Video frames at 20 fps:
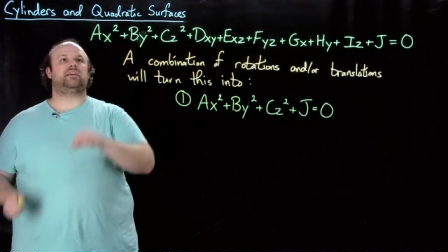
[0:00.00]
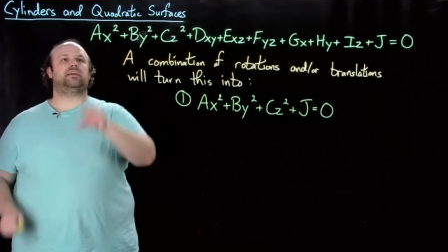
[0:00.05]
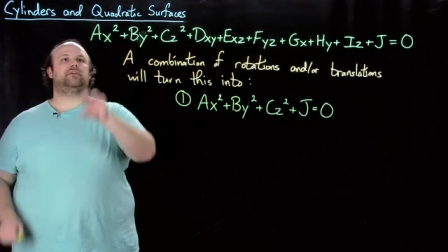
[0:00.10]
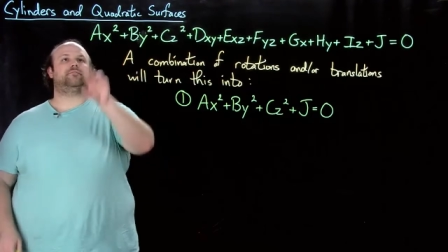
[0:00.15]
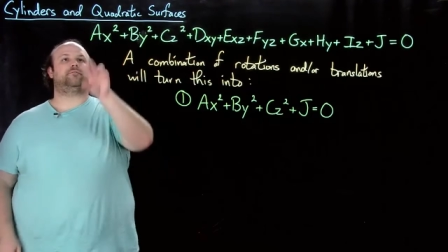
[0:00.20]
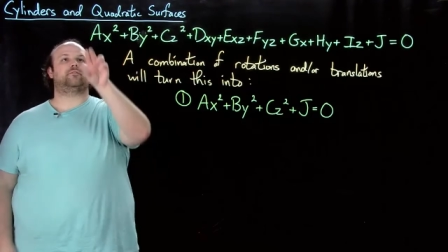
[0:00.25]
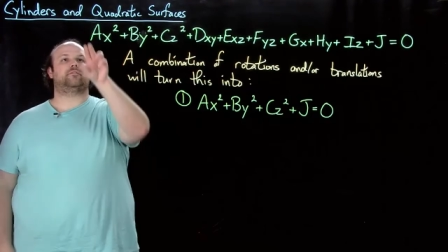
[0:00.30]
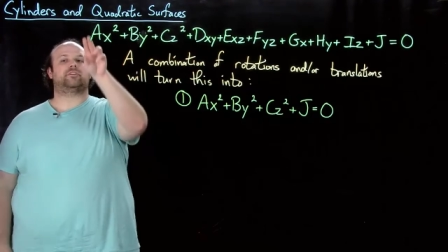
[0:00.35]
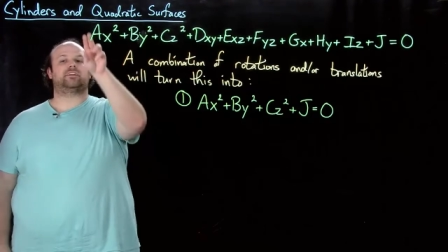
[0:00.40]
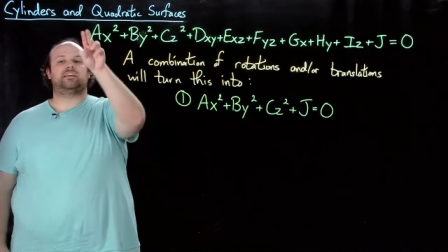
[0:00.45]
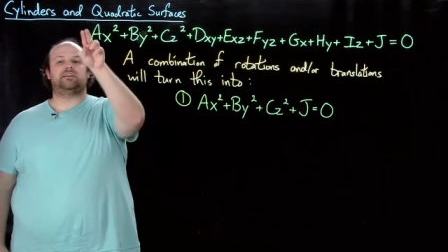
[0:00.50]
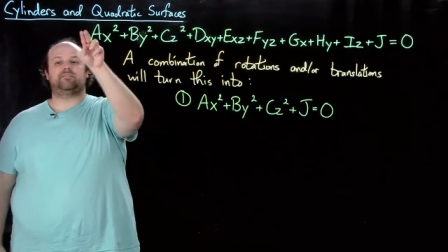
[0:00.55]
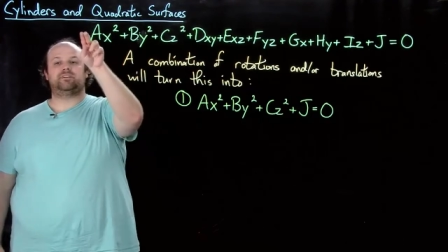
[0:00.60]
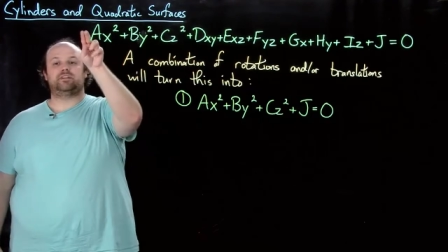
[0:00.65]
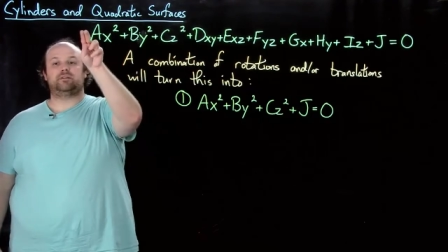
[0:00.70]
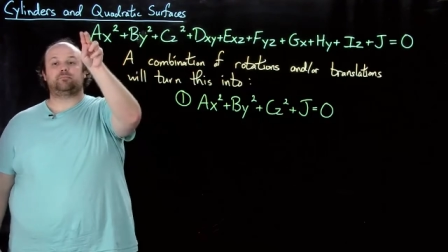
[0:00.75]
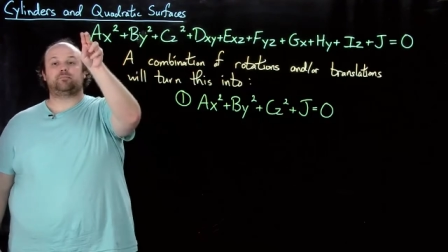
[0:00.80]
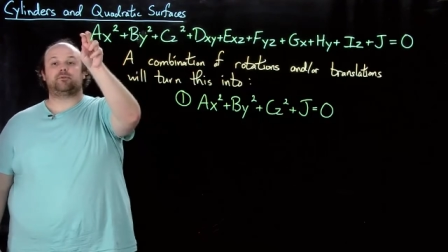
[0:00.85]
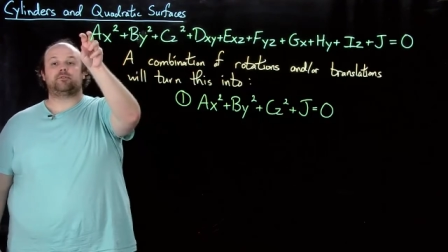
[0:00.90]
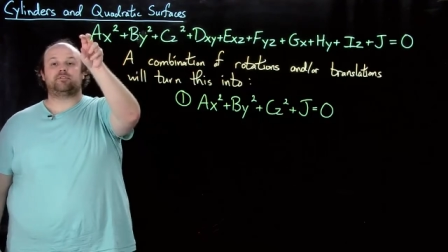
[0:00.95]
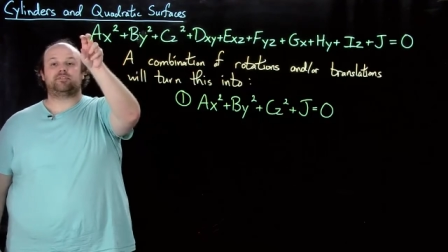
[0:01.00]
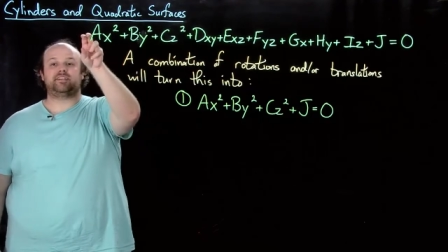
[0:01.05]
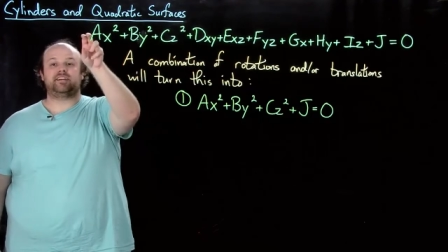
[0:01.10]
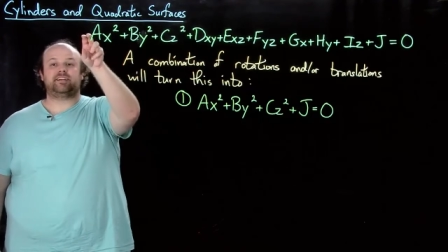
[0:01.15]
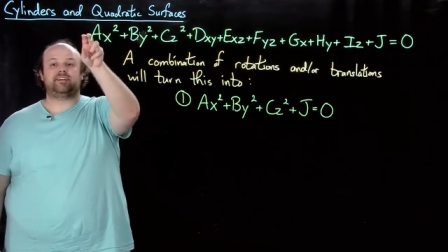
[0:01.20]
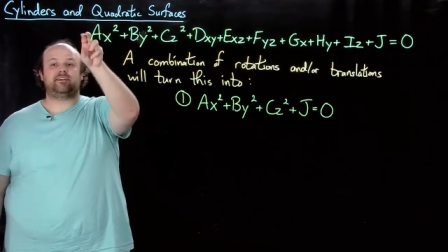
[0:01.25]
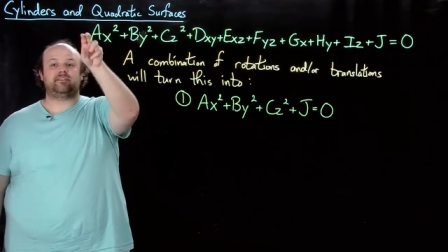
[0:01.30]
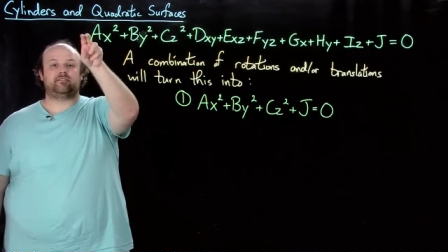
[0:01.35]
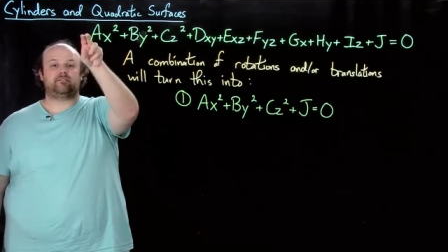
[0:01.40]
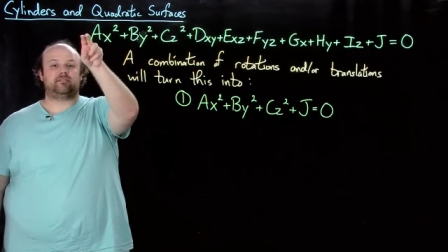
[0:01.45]
If we're given a
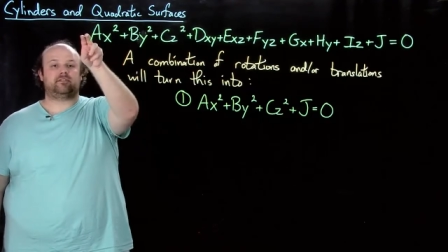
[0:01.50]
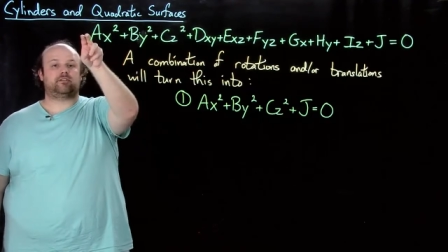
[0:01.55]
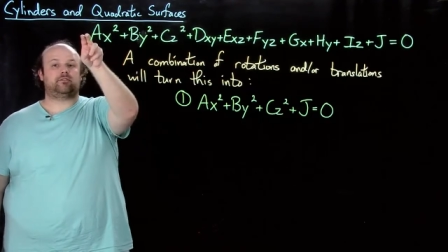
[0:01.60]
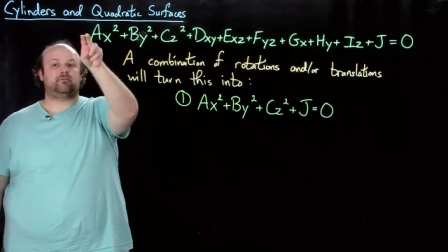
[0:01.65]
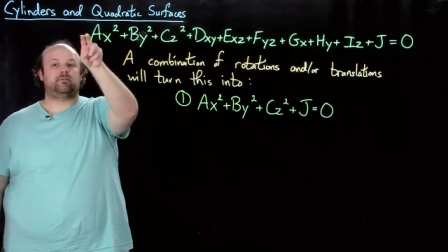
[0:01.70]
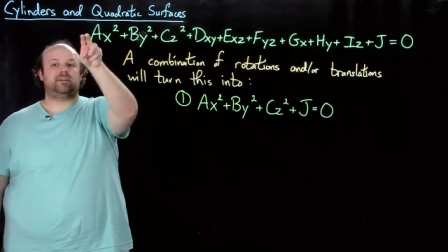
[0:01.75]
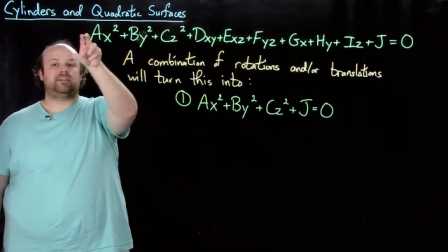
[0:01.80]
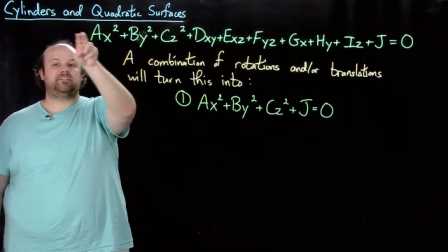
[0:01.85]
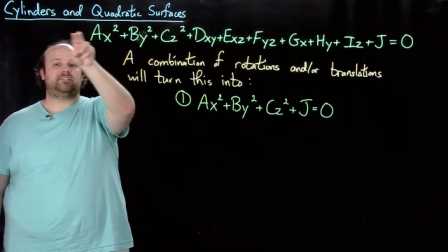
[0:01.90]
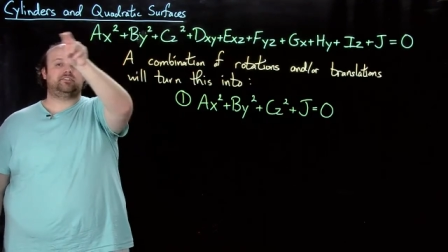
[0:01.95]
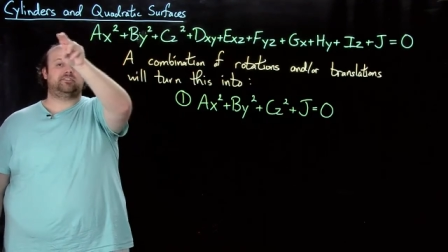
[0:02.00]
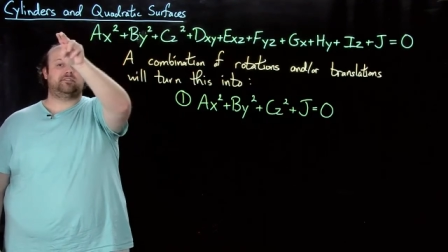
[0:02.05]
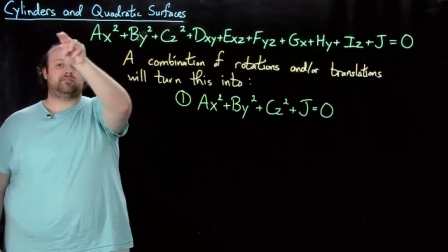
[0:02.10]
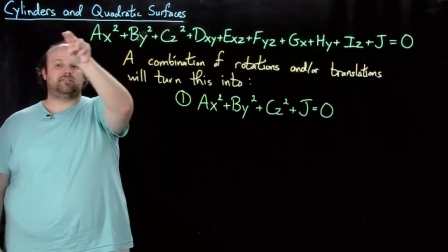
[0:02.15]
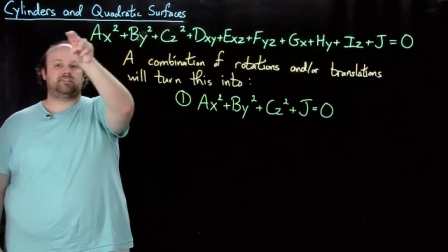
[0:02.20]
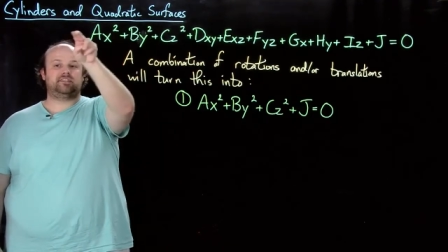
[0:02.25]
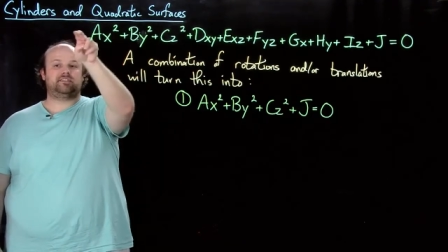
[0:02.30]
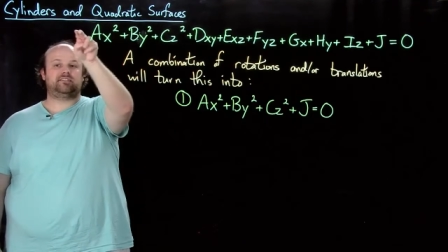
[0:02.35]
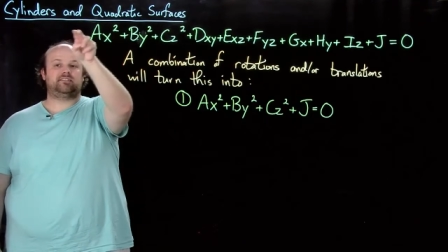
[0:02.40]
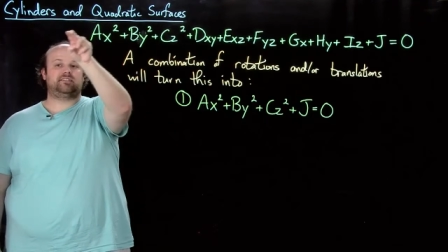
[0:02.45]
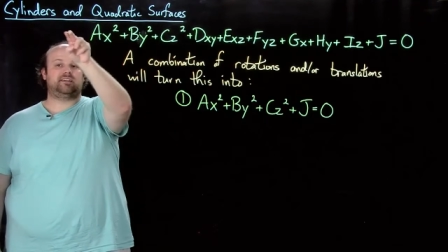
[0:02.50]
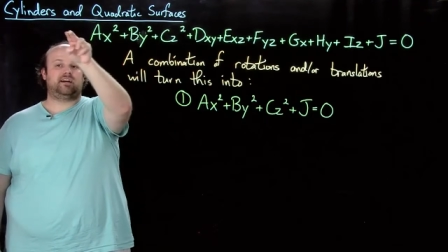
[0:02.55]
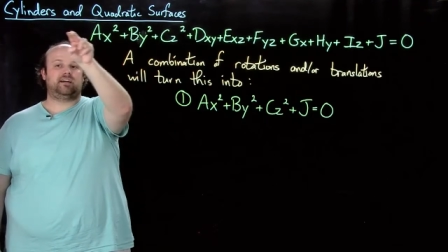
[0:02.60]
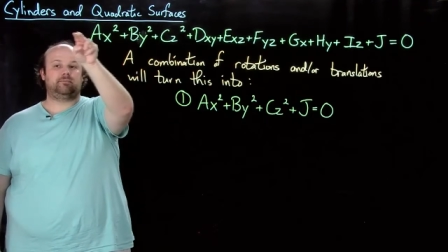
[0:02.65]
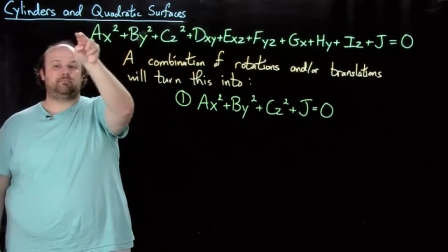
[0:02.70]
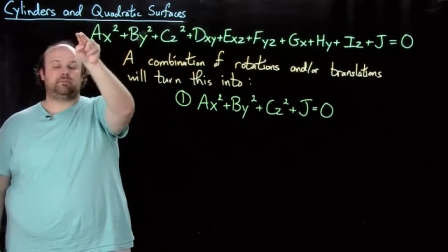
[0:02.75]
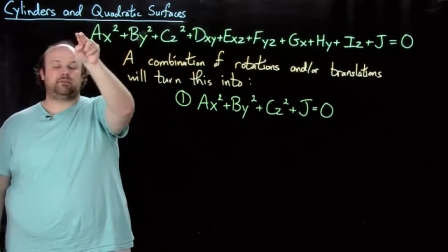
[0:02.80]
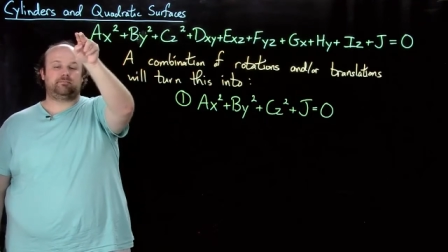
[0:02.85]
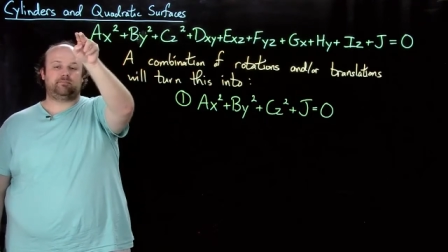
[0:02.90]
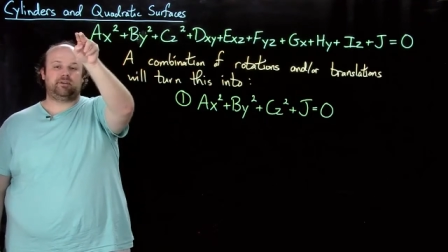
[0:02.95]
particular equation of this
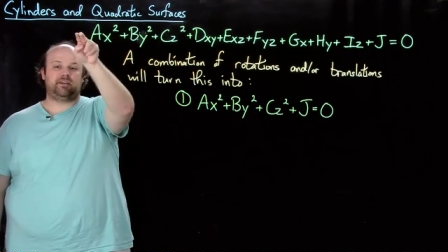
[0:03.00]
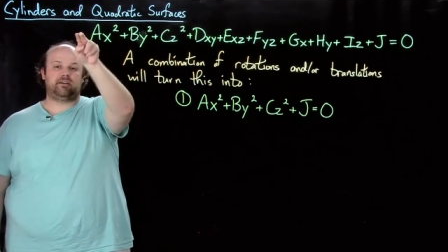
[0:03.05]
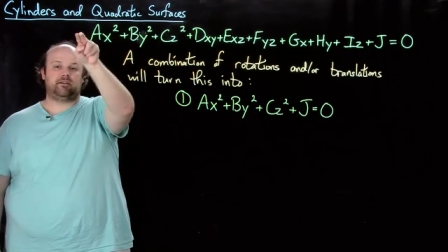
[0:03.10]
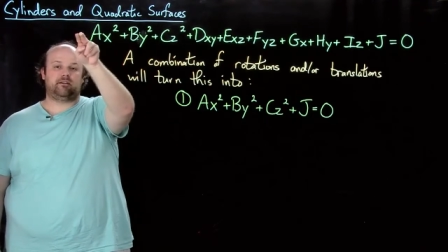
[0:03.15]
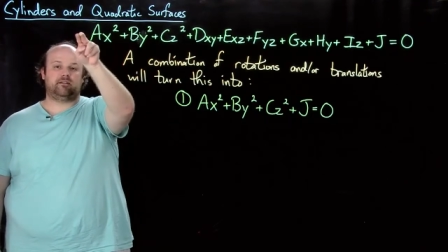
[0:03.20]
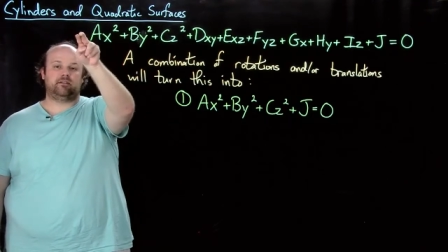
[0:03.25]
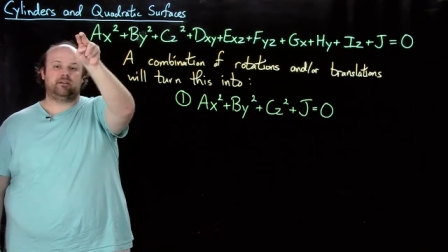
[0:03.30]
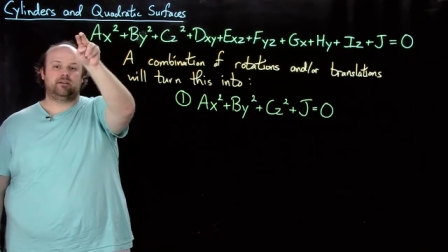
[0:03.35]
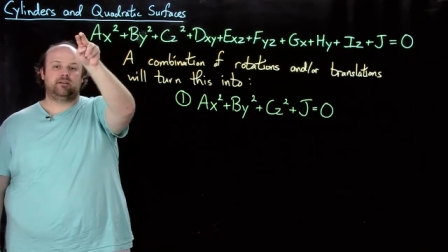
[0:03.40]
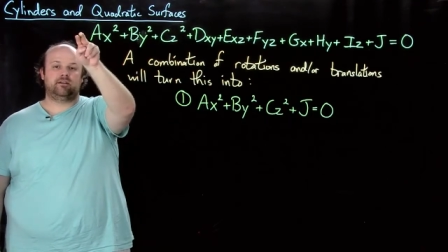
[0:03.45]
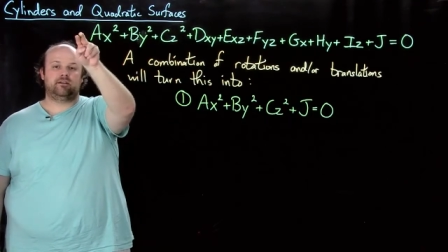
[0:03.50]
type up here,